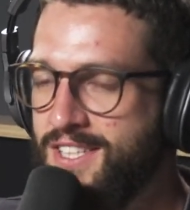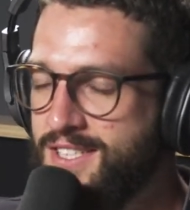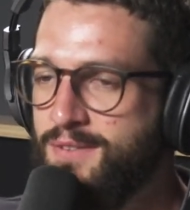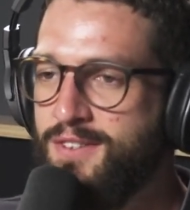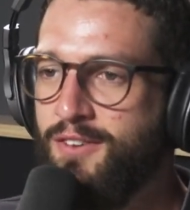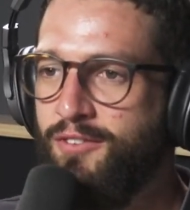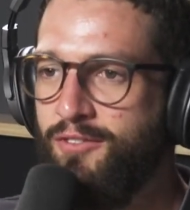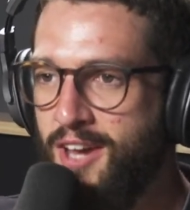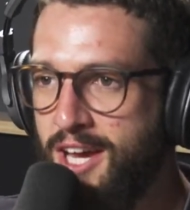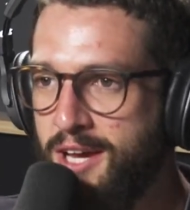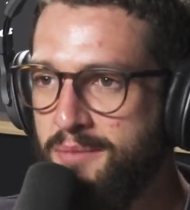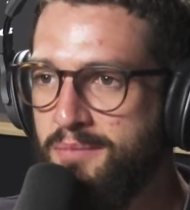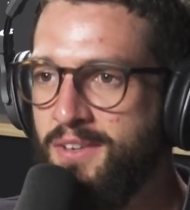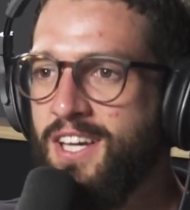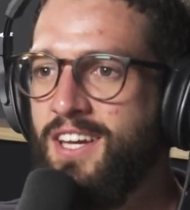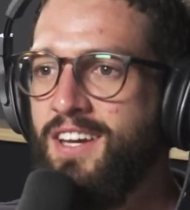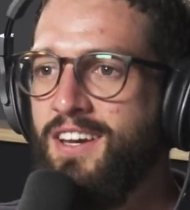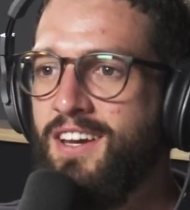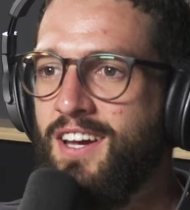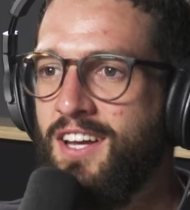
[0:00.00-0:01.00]
It's the
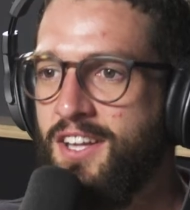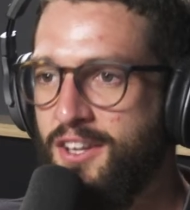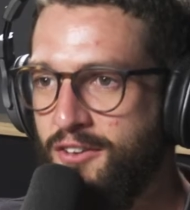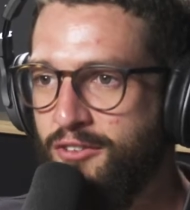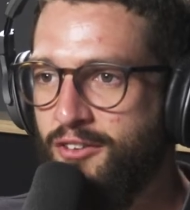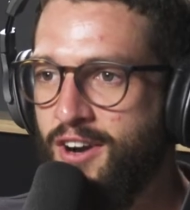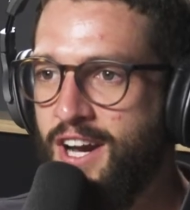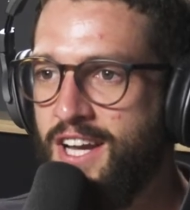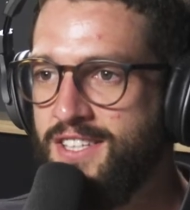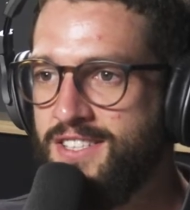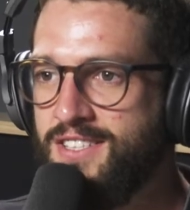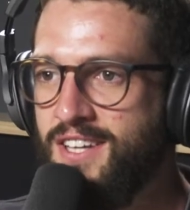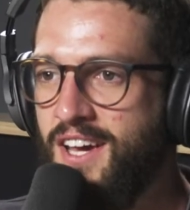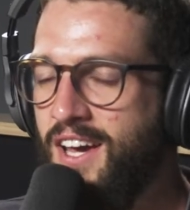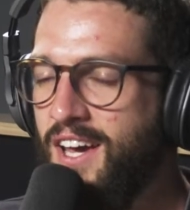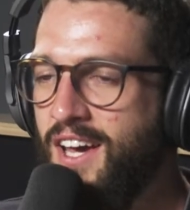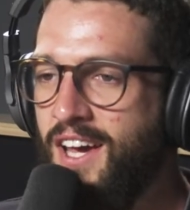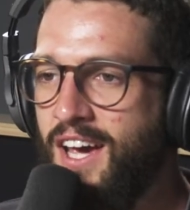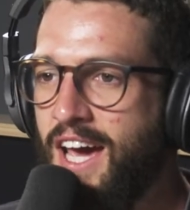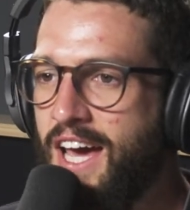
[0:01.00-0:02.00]
family and the friends,
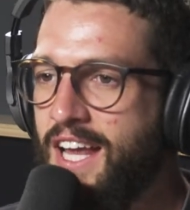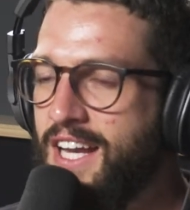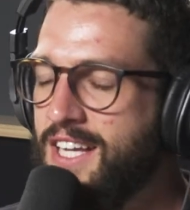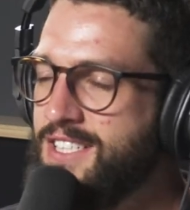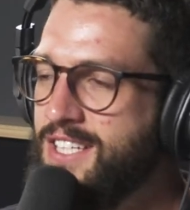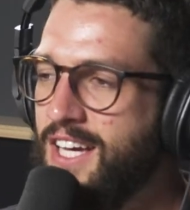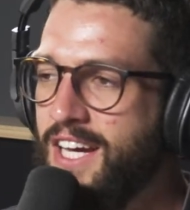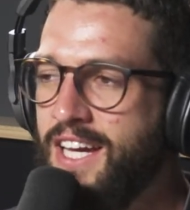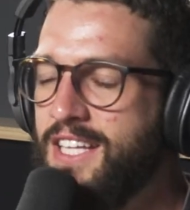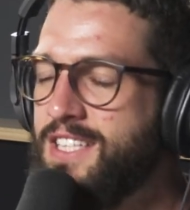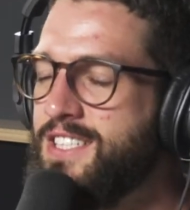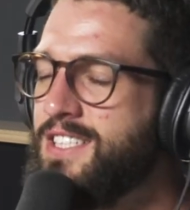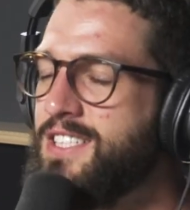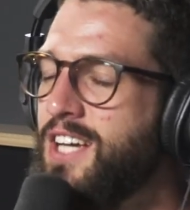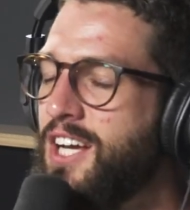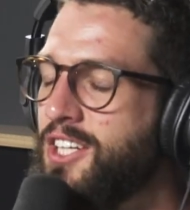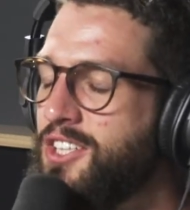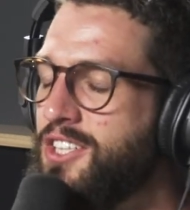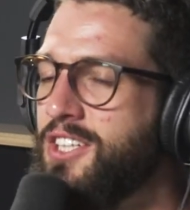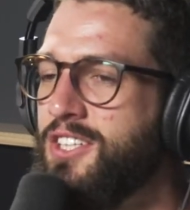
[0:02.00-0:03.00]
and it's like, it's
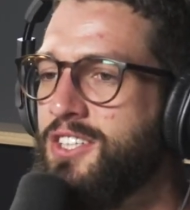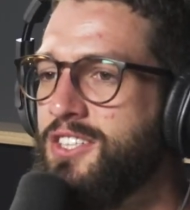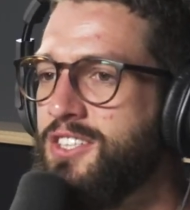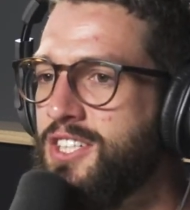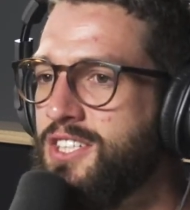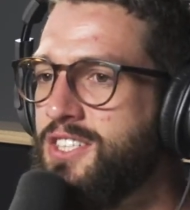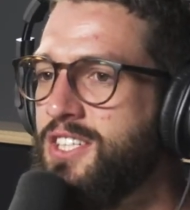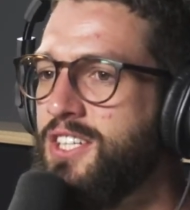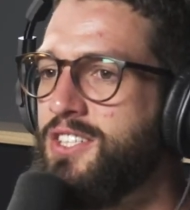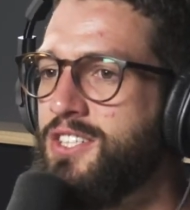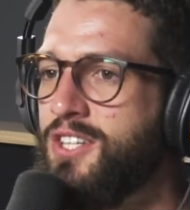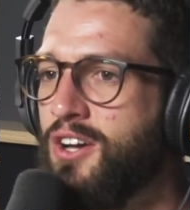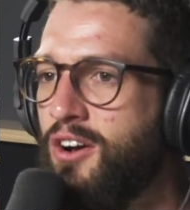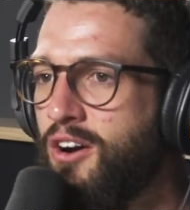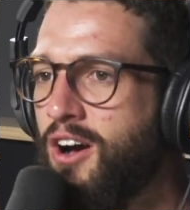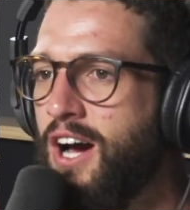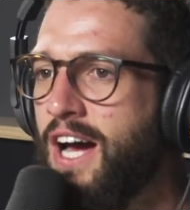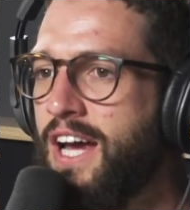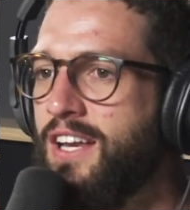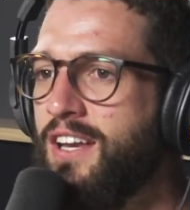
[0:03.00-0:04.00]
such a
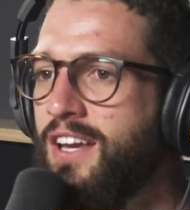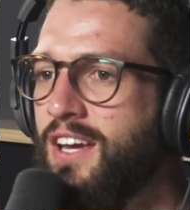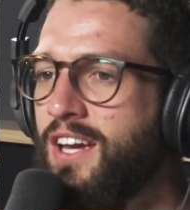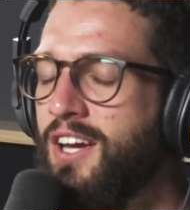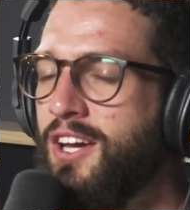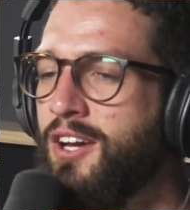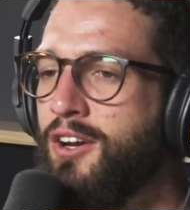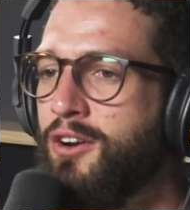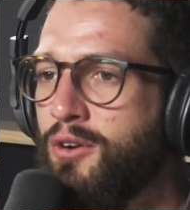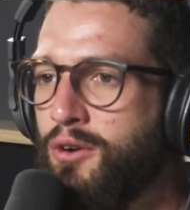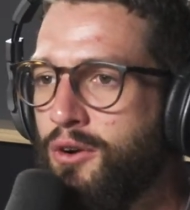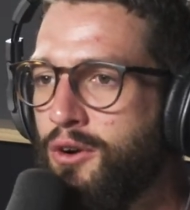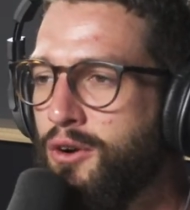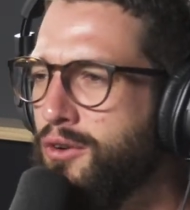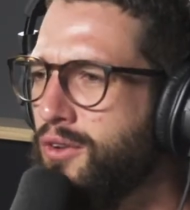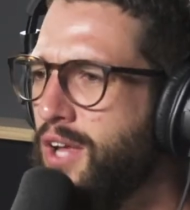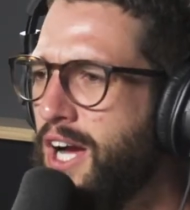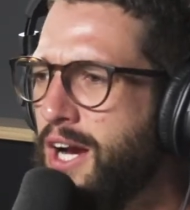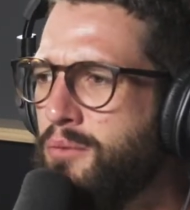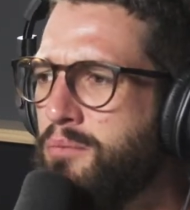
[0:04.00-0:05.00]
tight
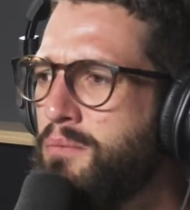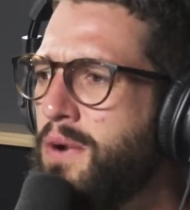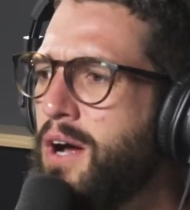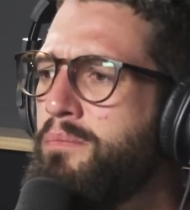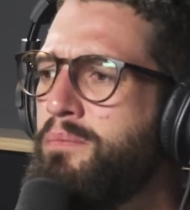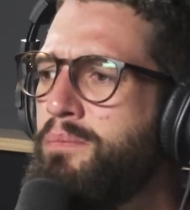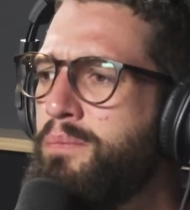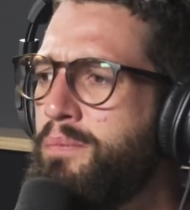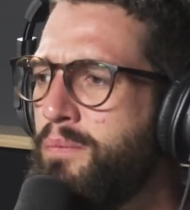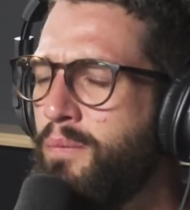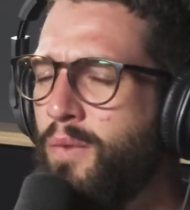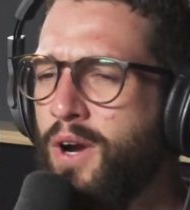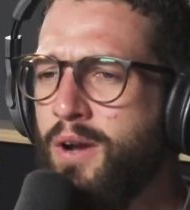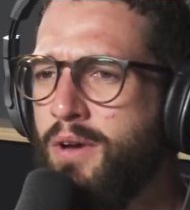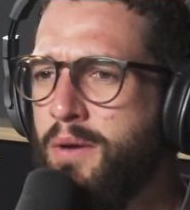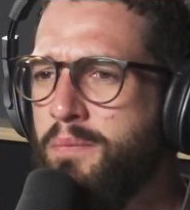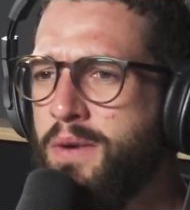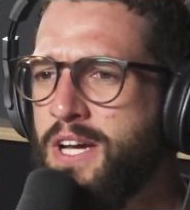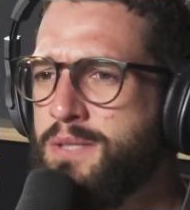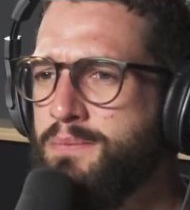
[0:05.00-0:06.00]
crew. Like, one
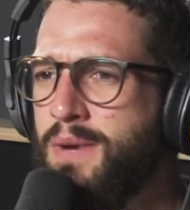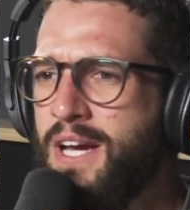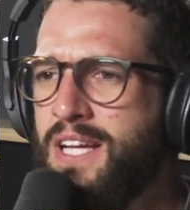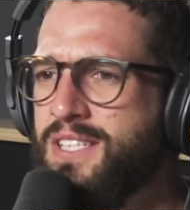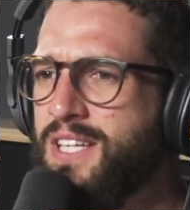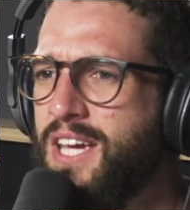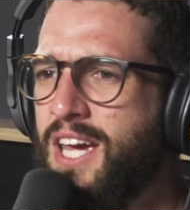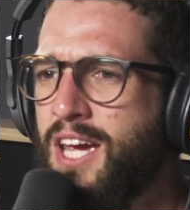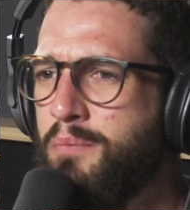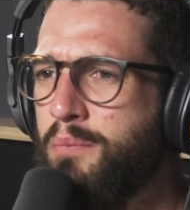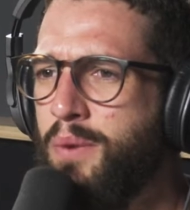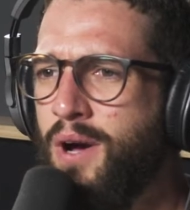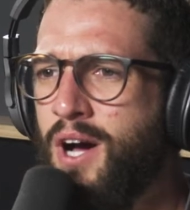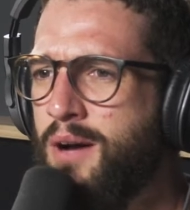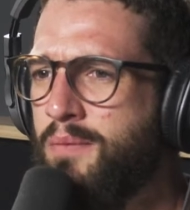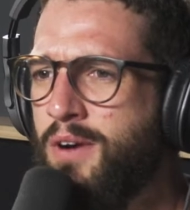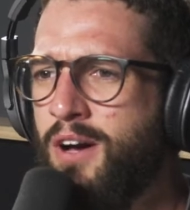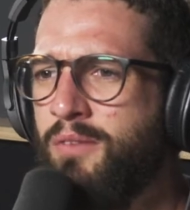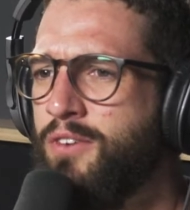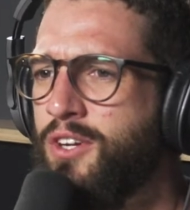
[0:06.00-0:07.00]
of my best mates, Cam
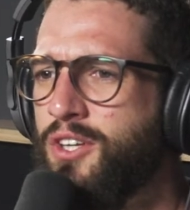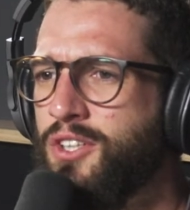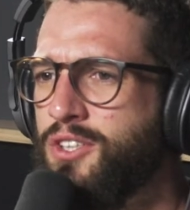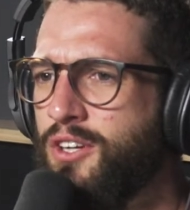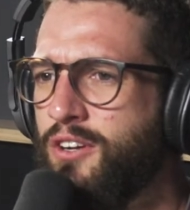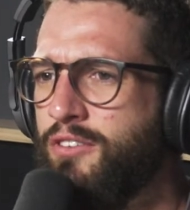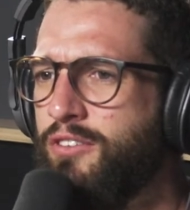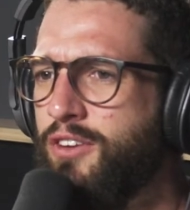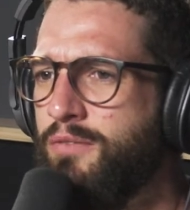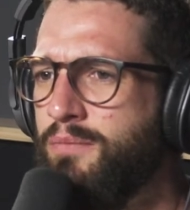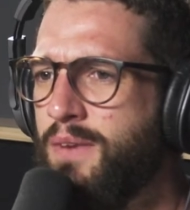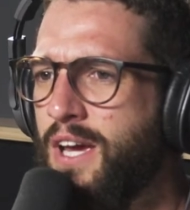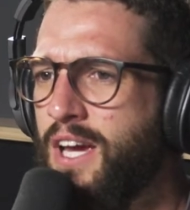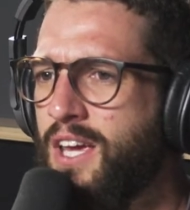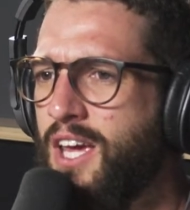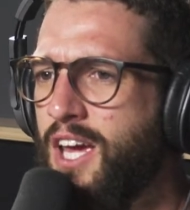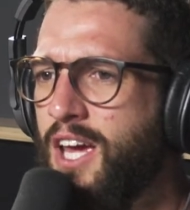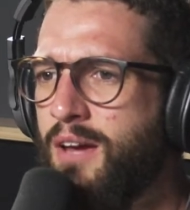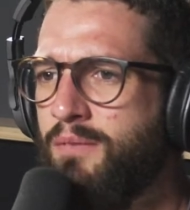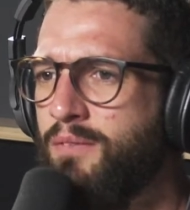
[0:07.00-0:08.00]
Palmer, I'm not sure if you've
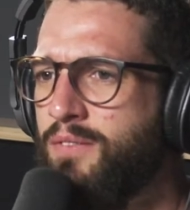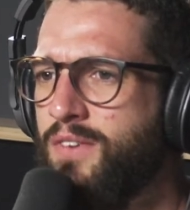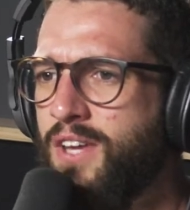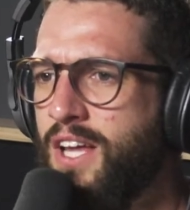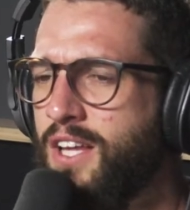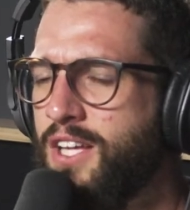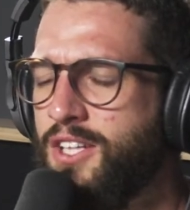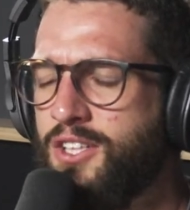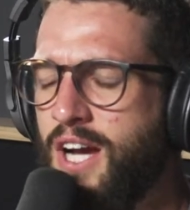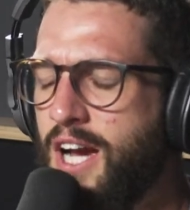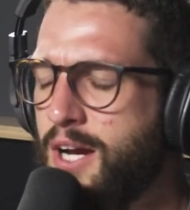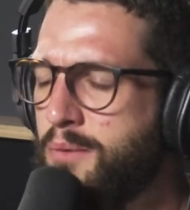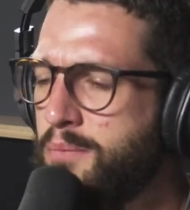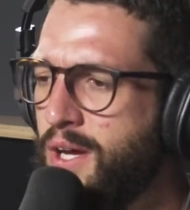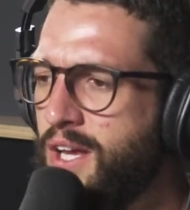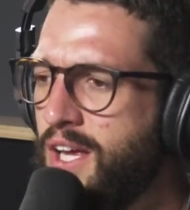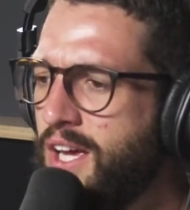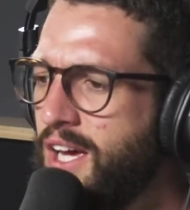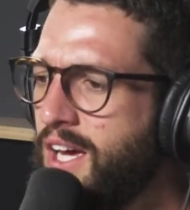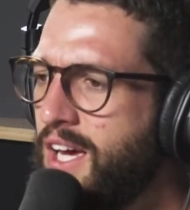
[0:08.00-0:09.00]
met Cam down the track,
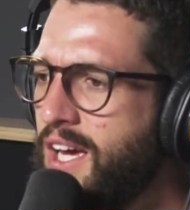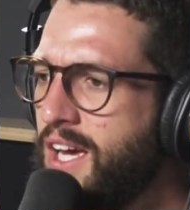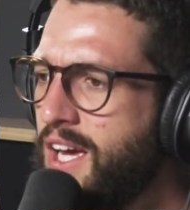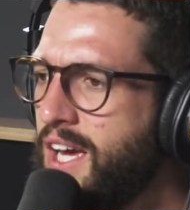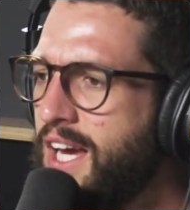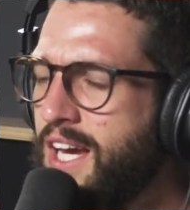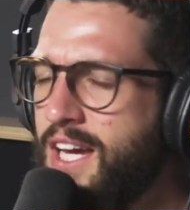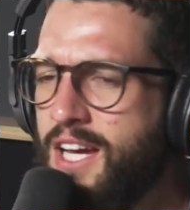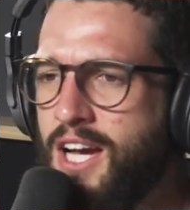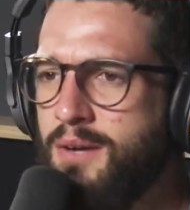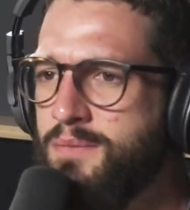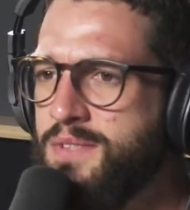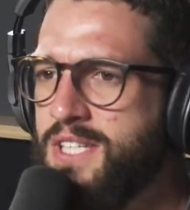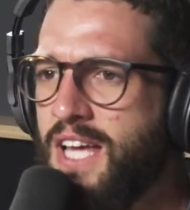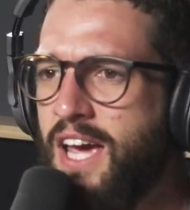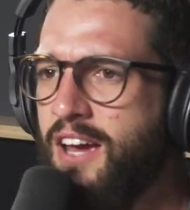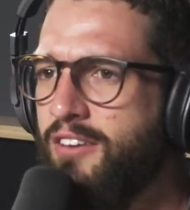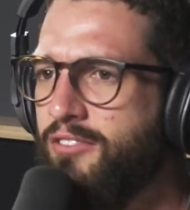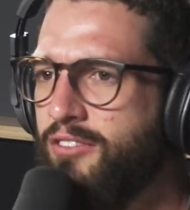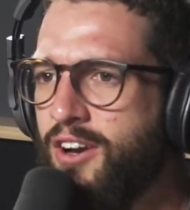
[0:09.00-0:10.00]
but he comes
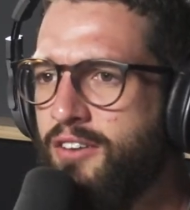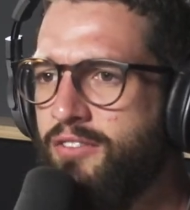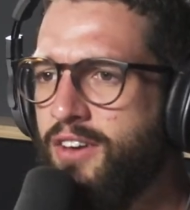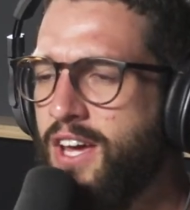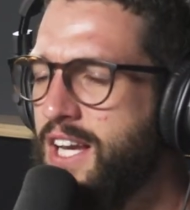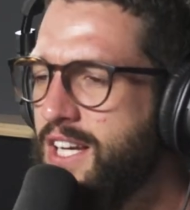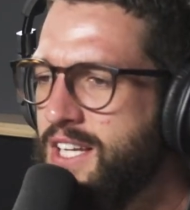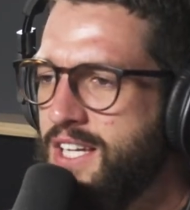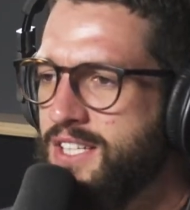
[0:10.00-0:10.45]
to every event.